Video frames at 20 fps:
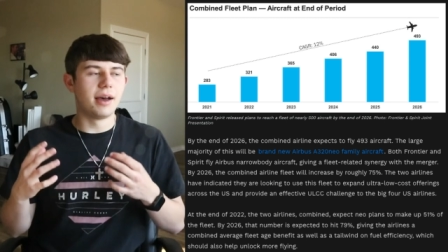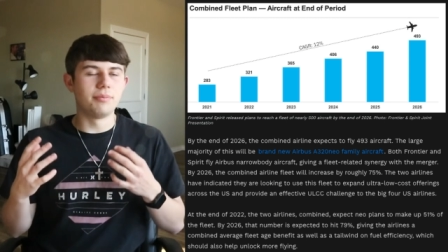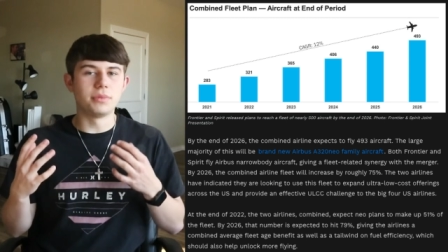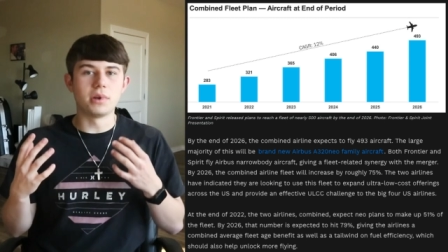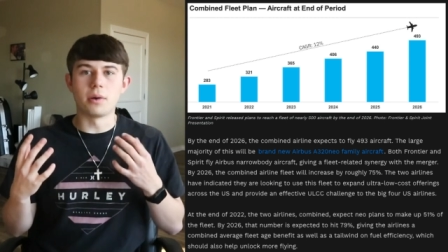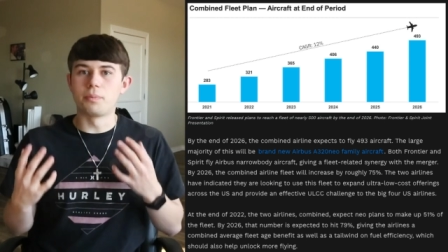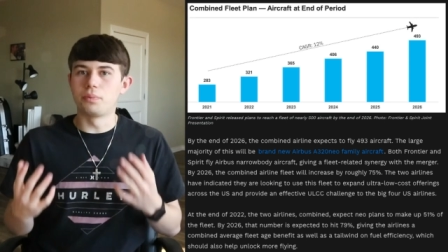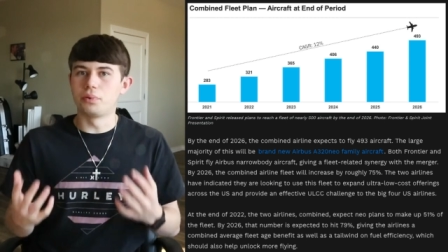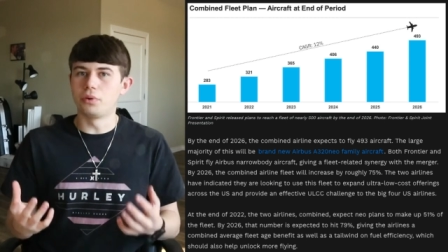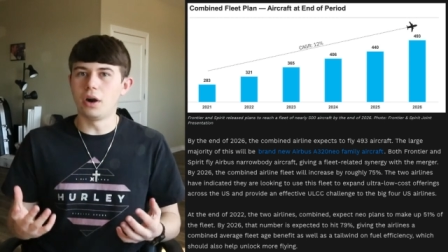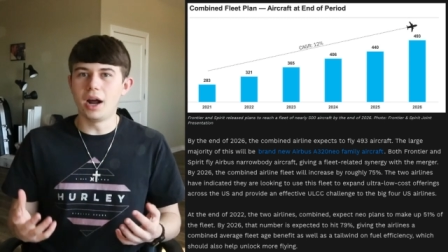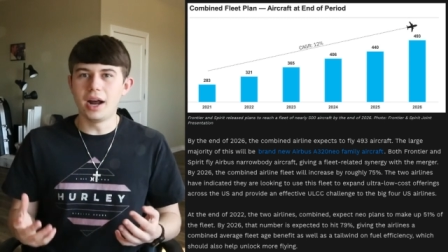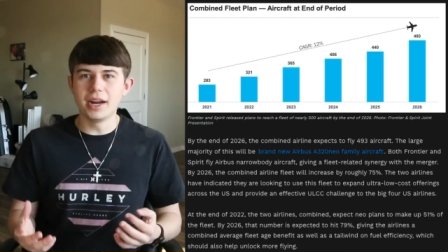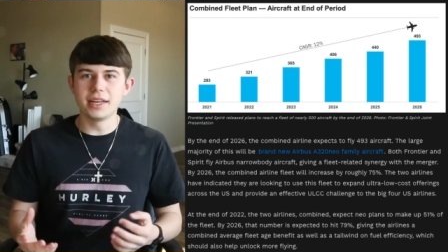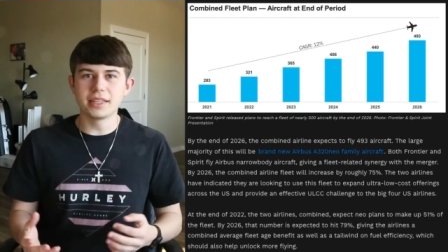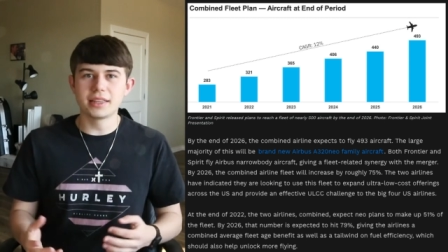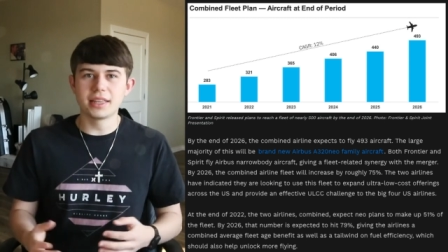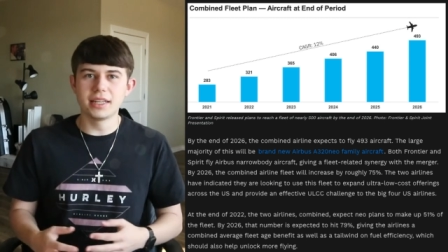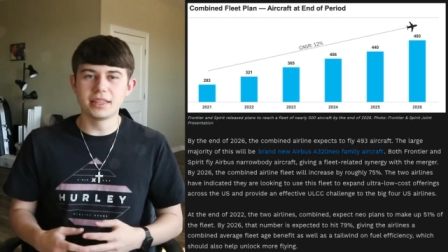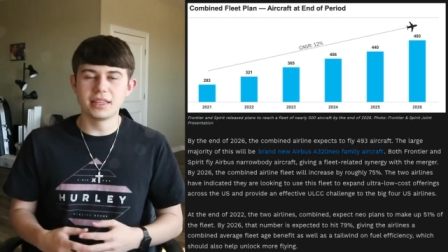their
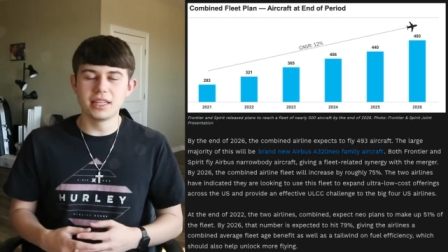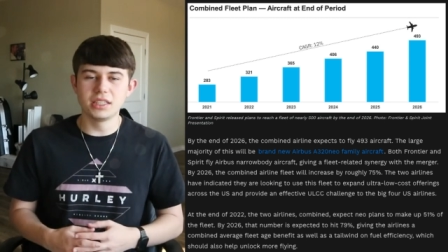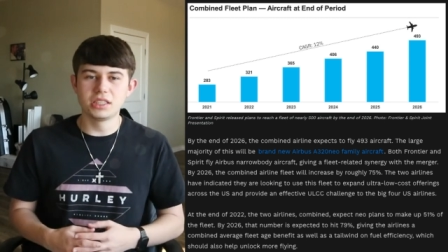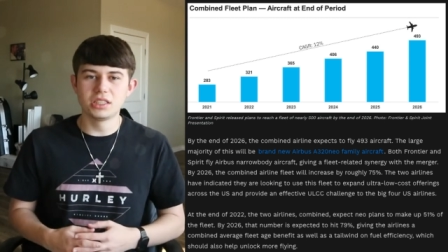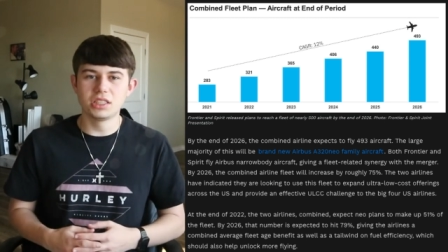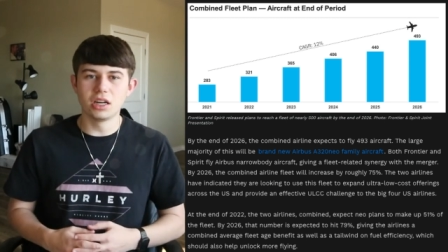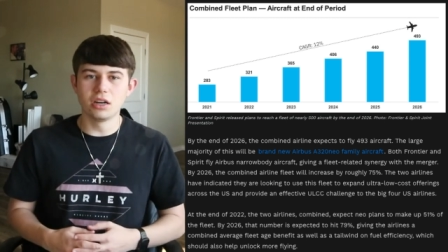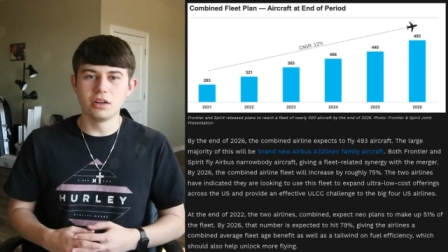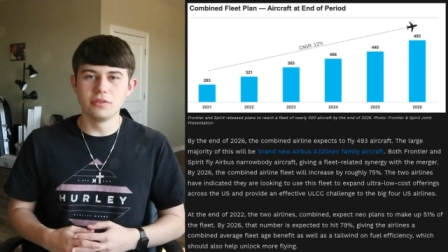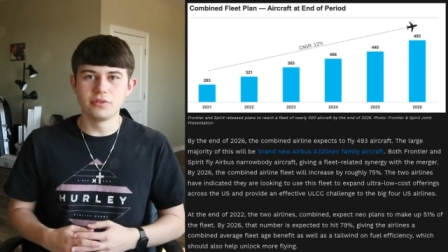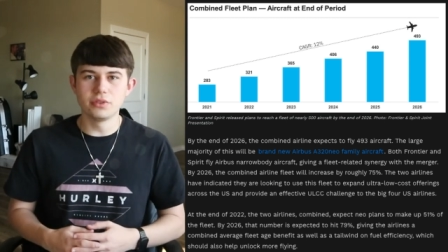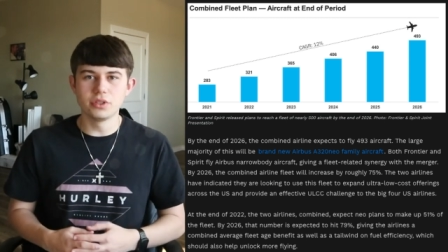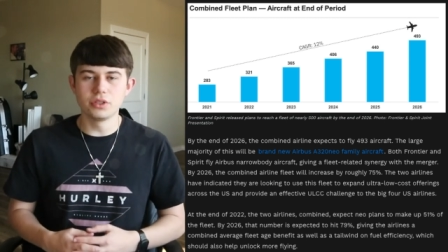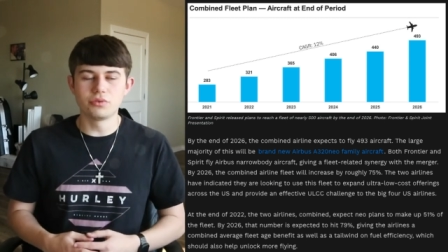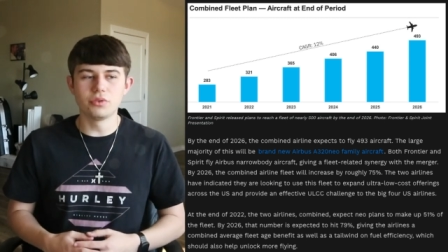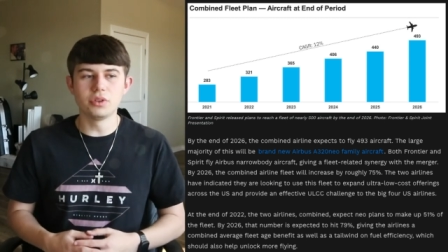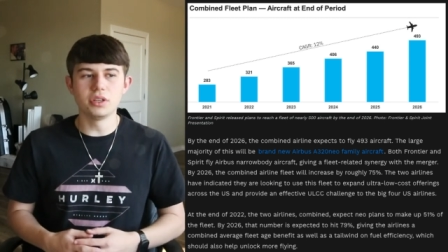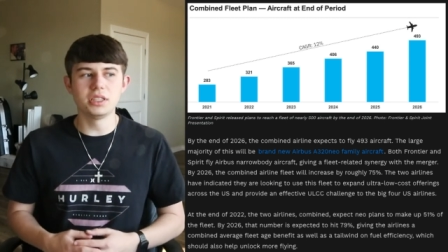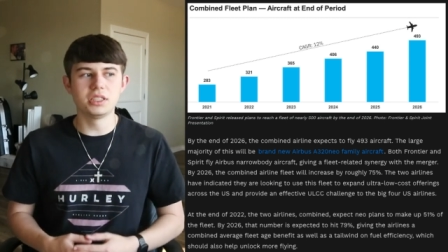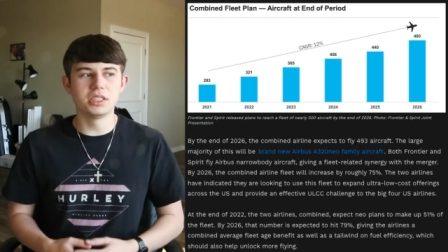product that they served
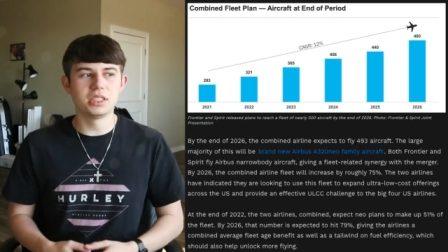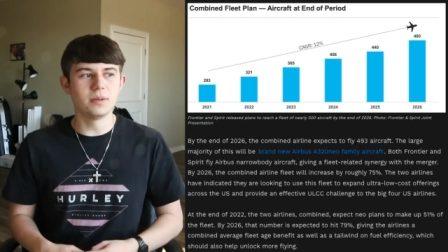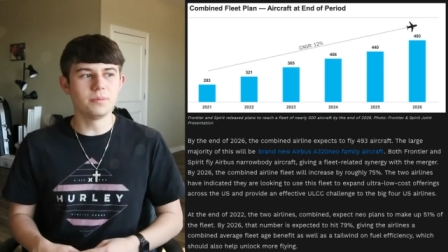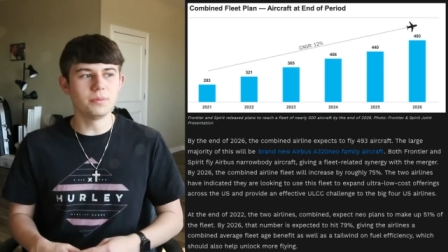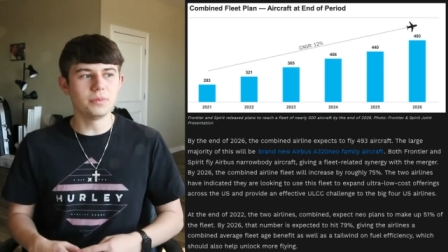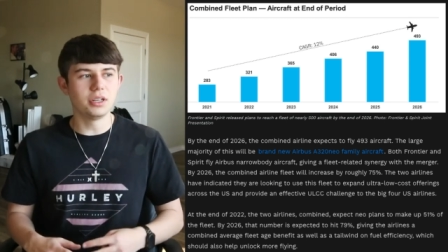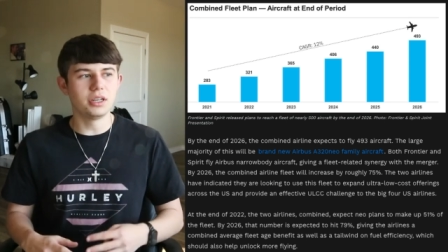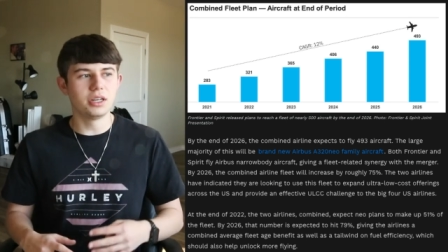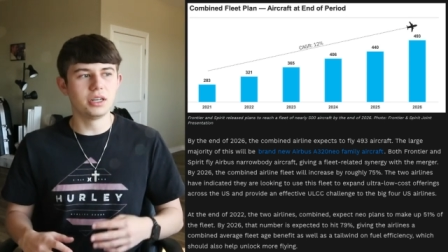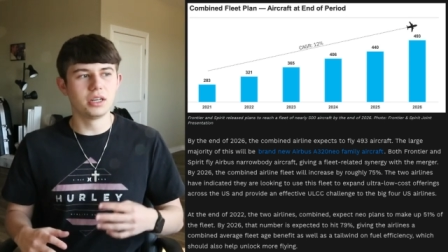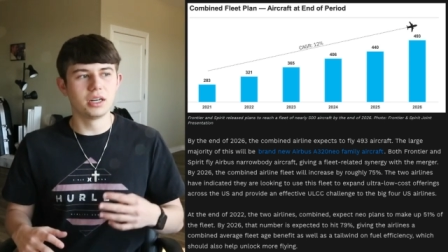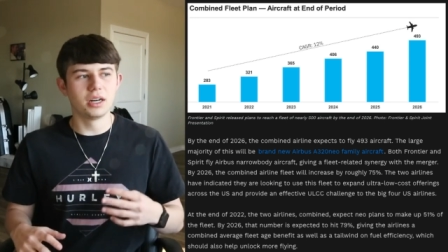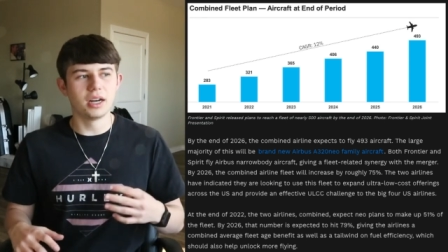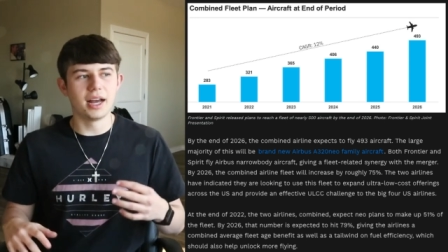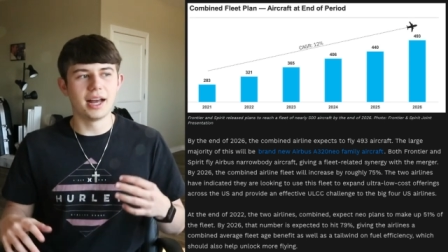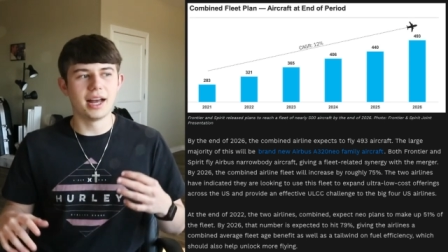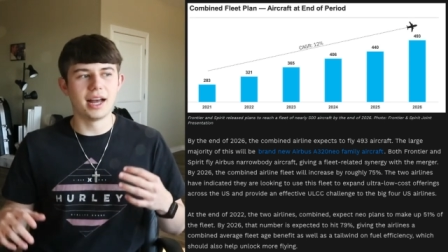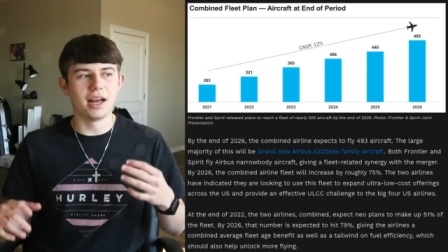was really similar,